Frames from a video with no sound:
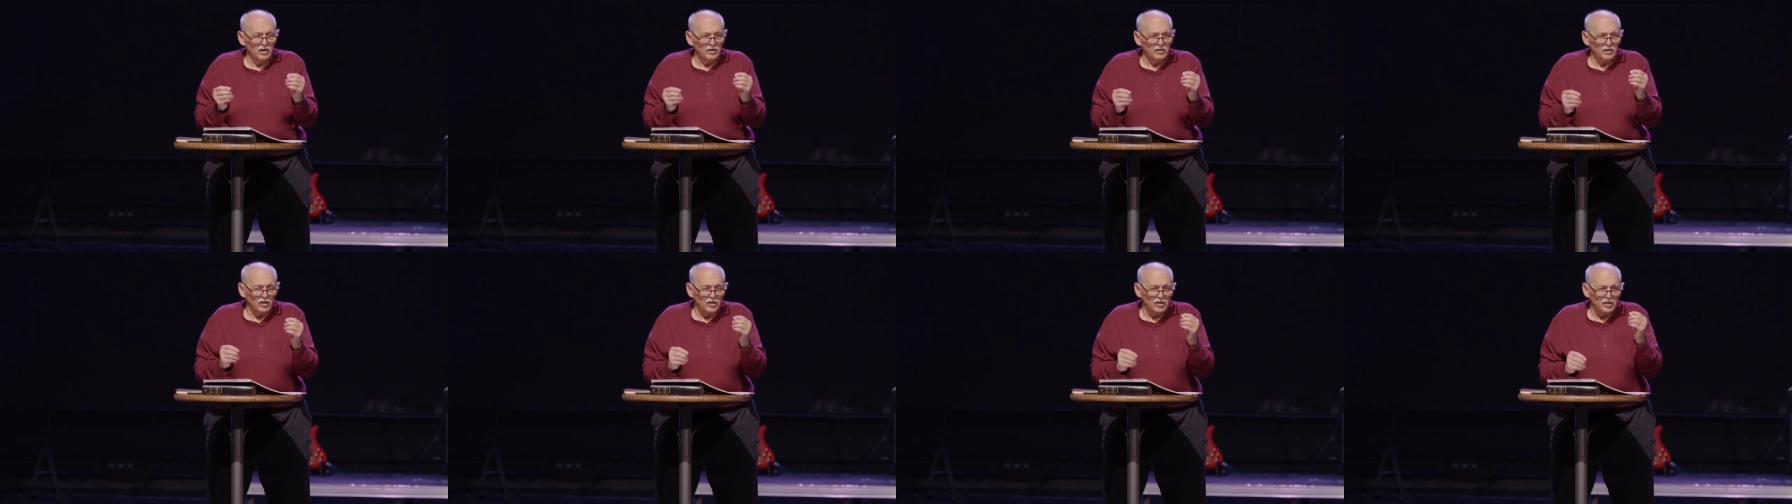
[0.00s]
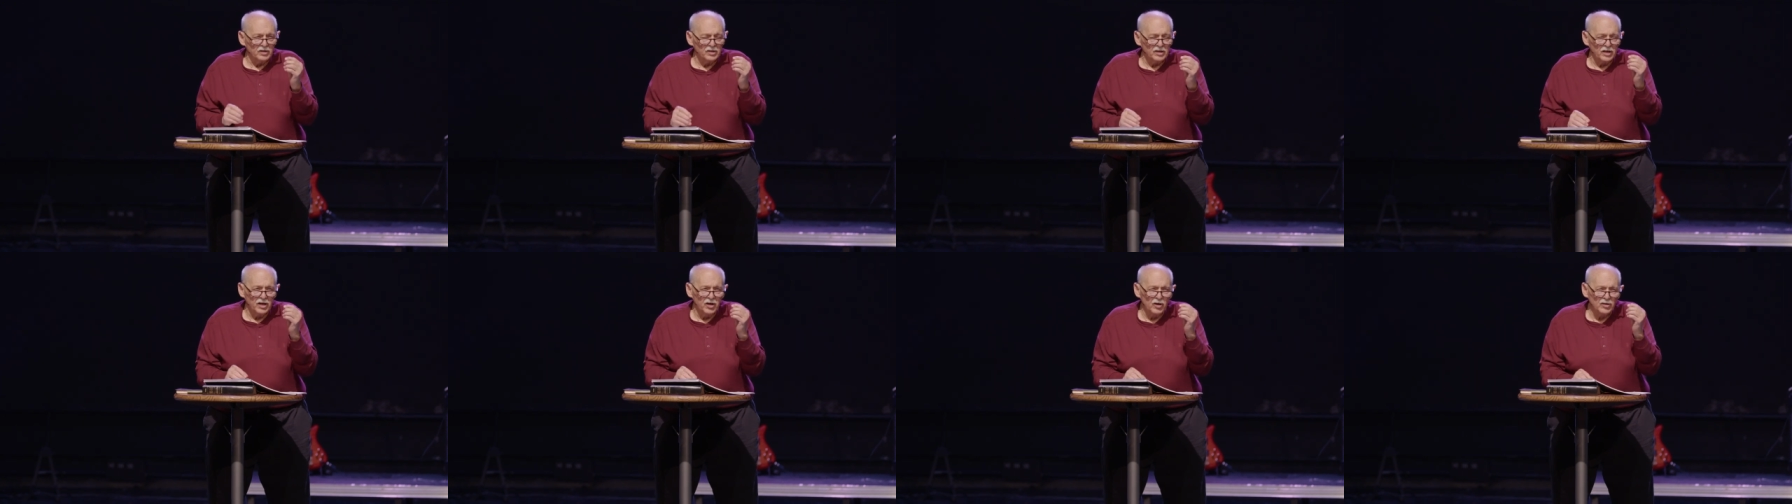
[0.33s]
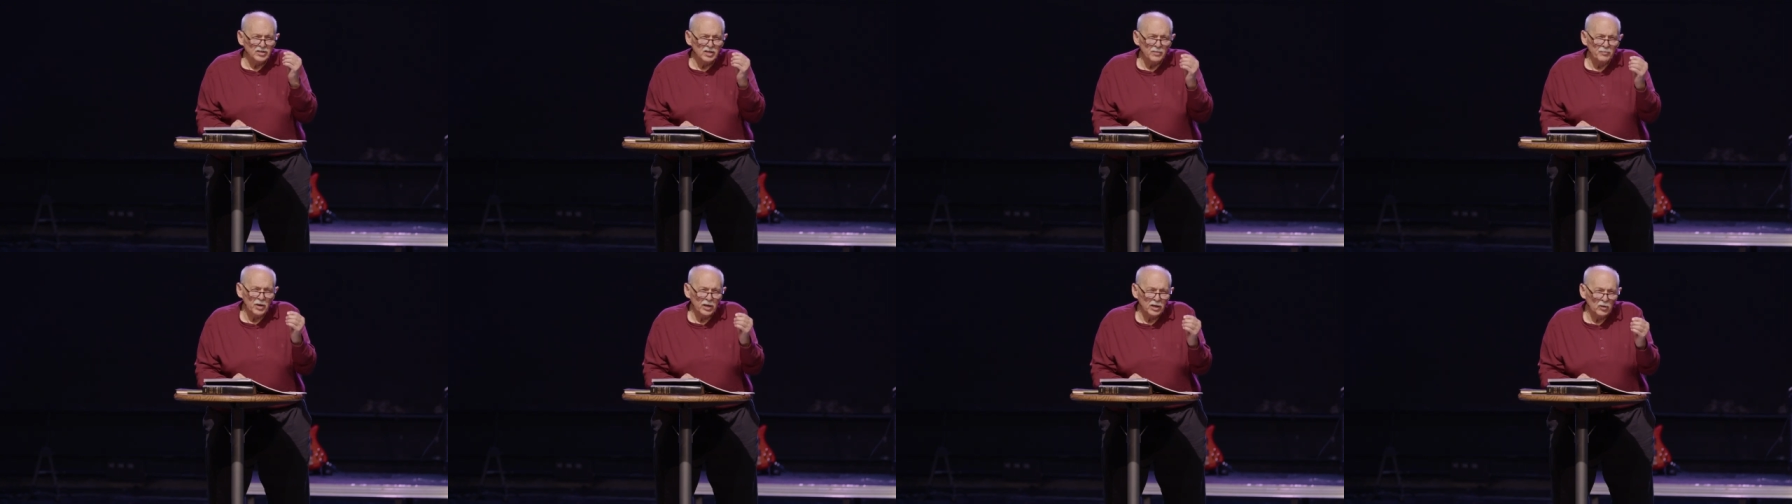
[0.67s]
Now,
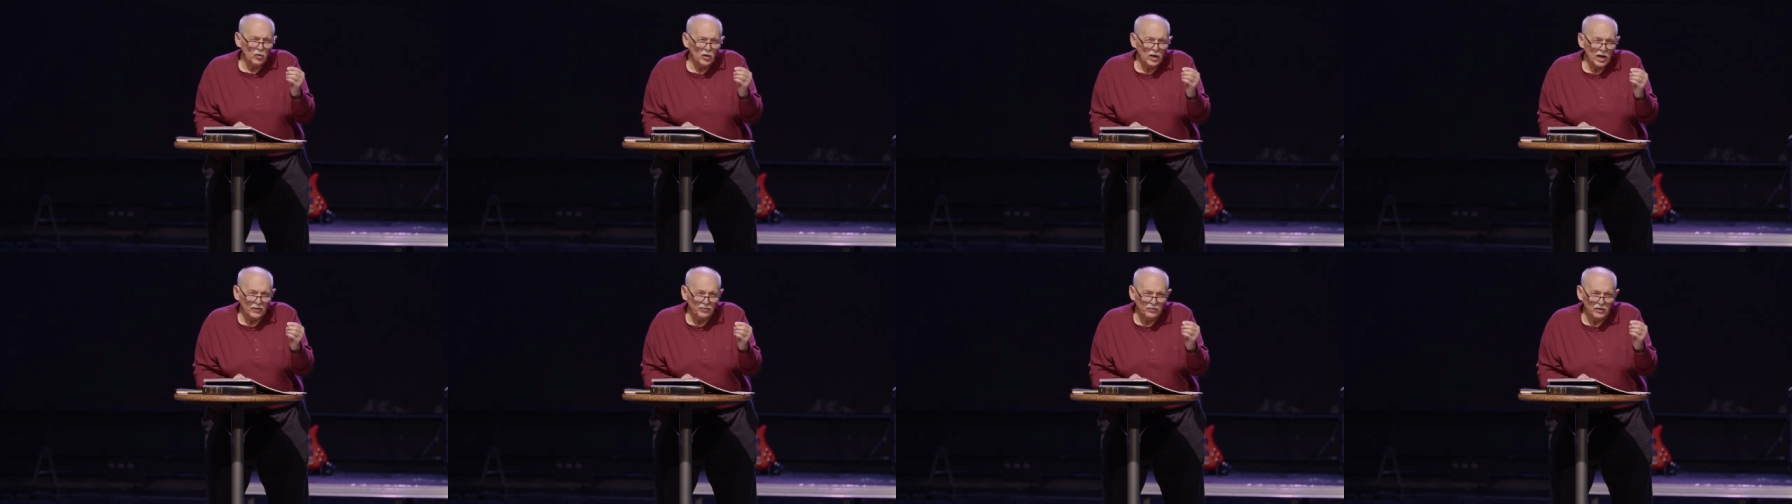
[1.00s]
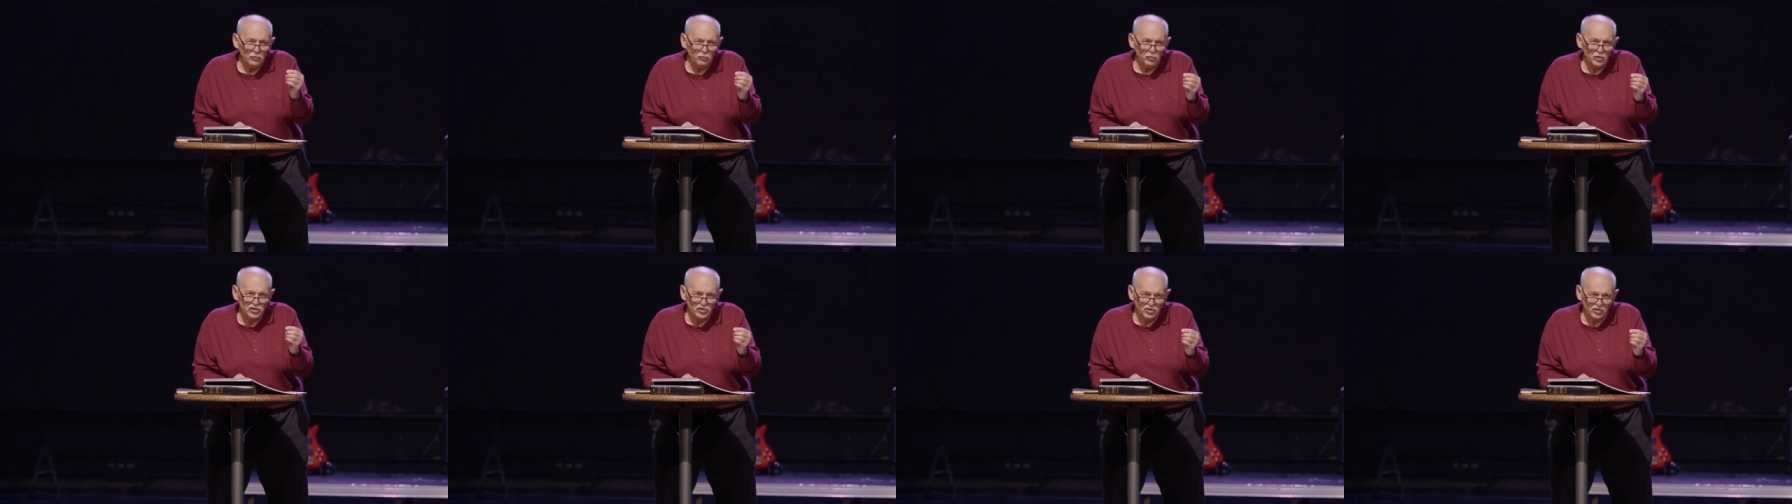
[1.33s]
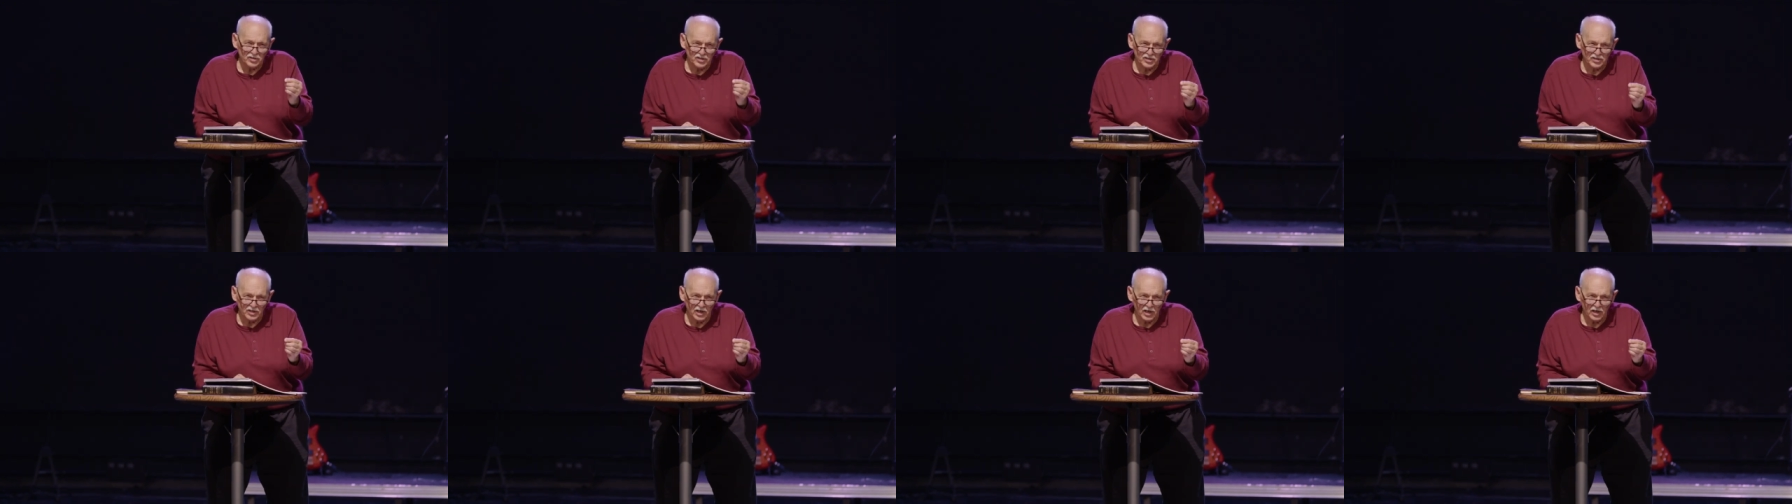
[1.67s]
here's a better way I think we
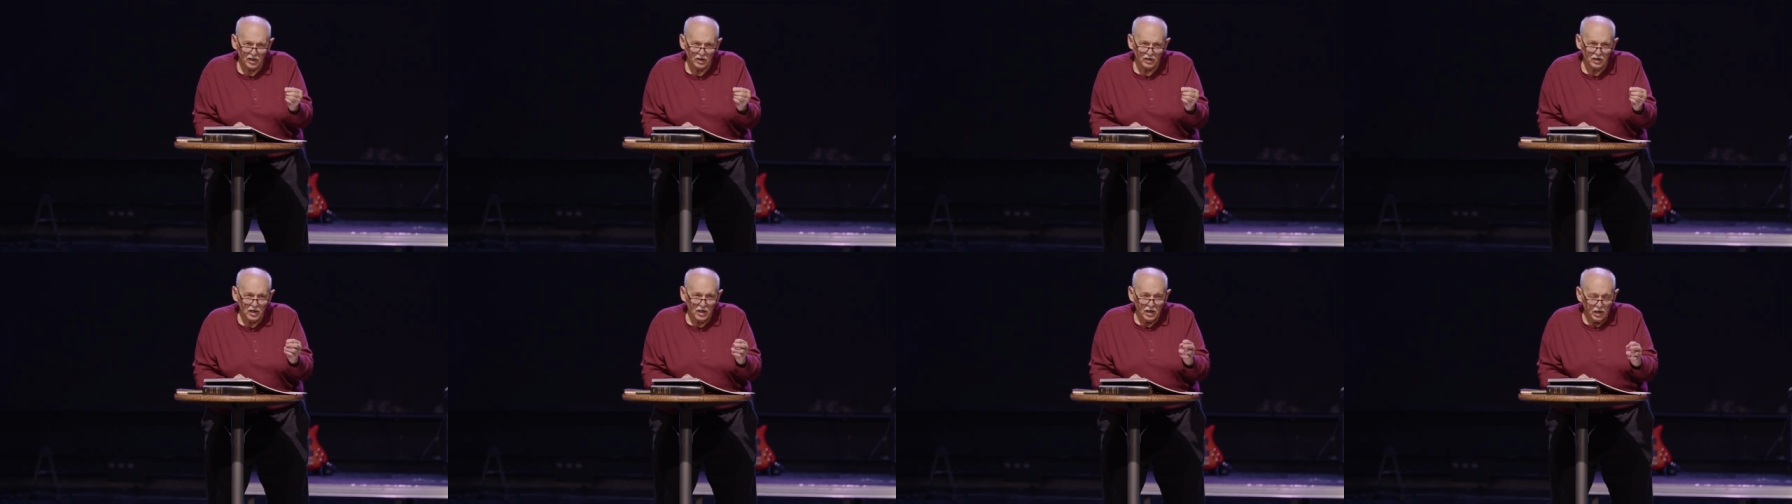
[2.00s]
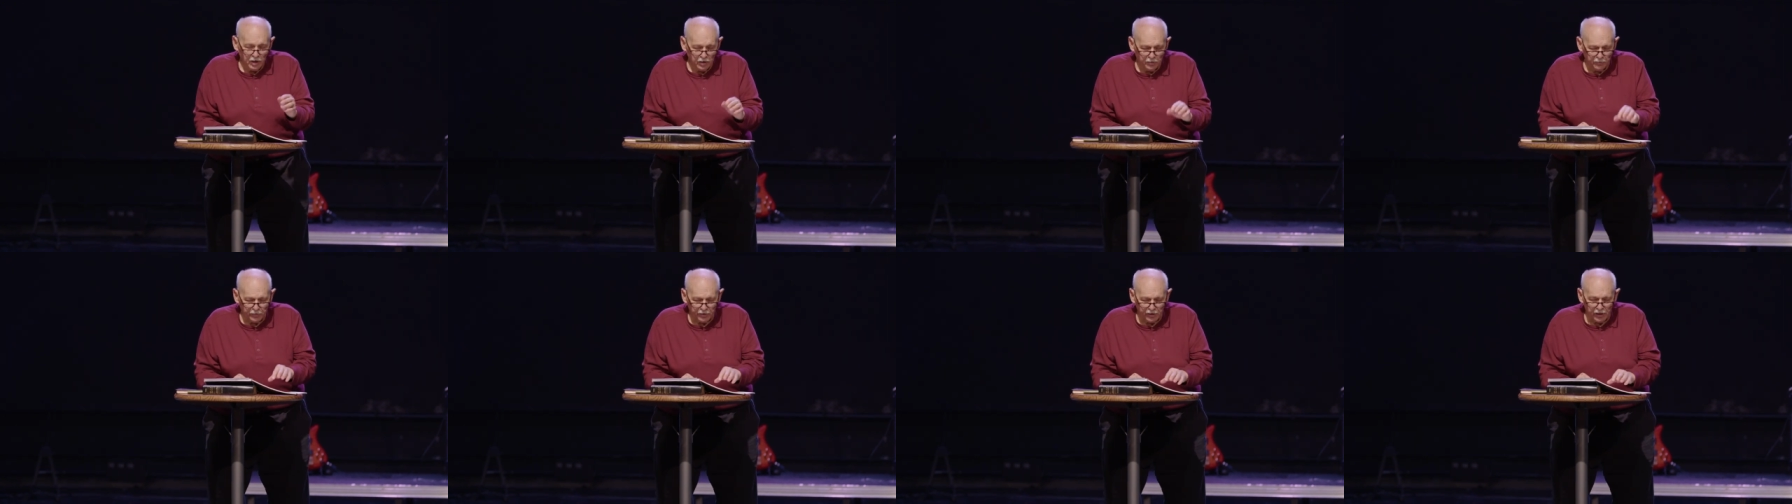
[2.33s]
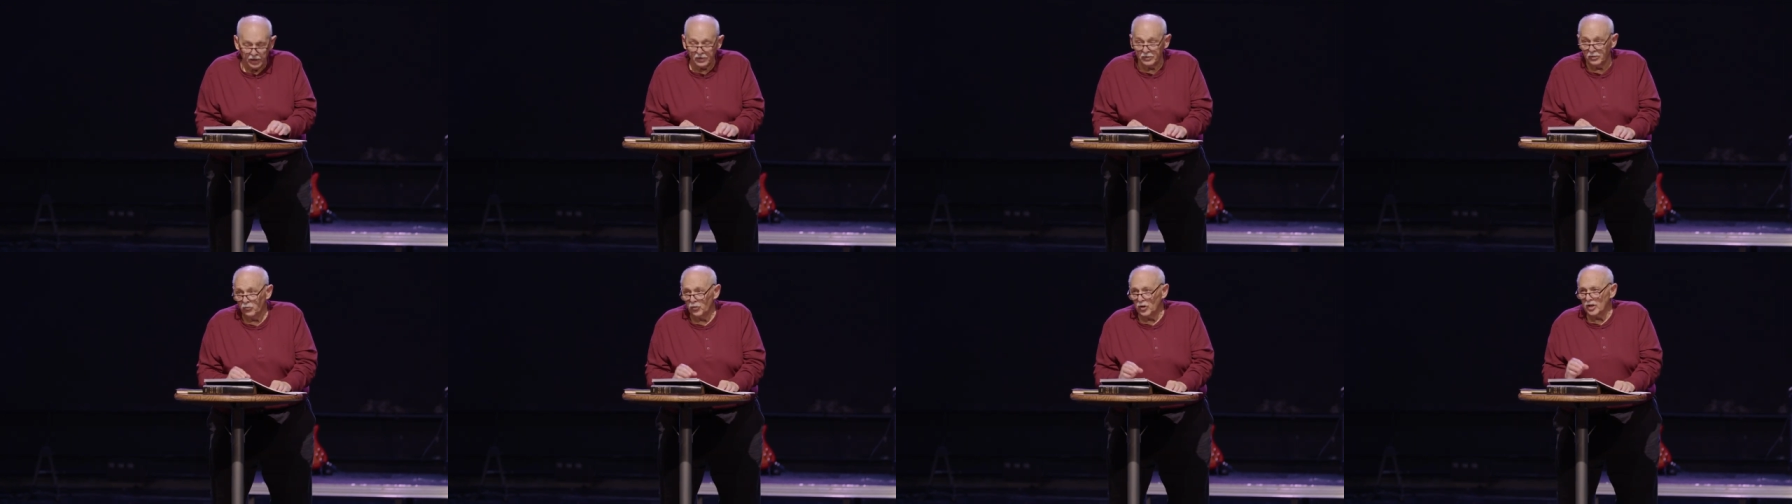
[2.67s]
should say it.
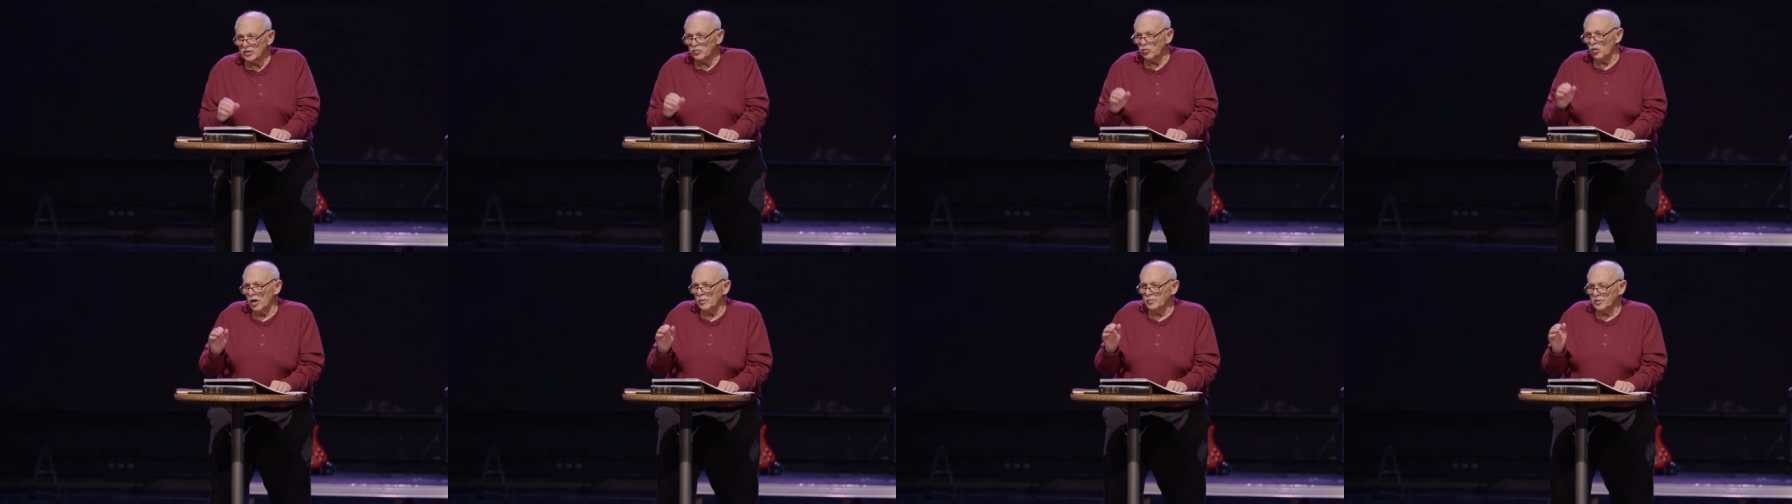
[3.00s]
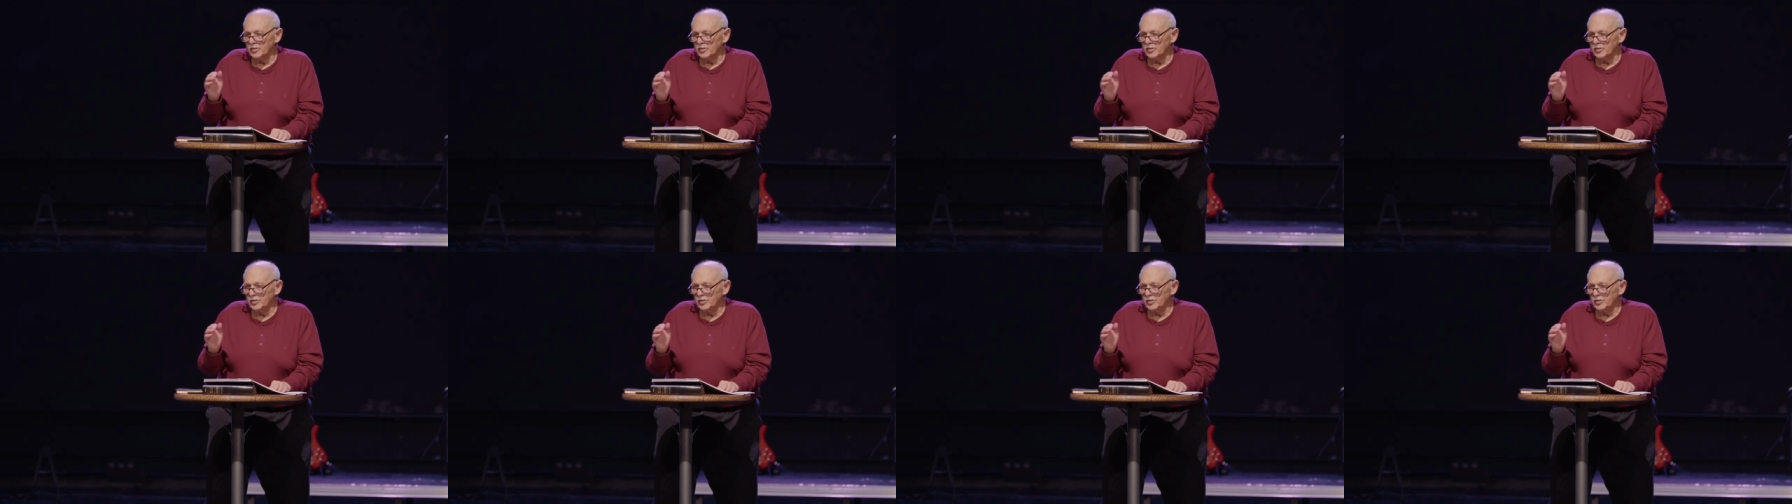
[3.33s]
And the reason why I'm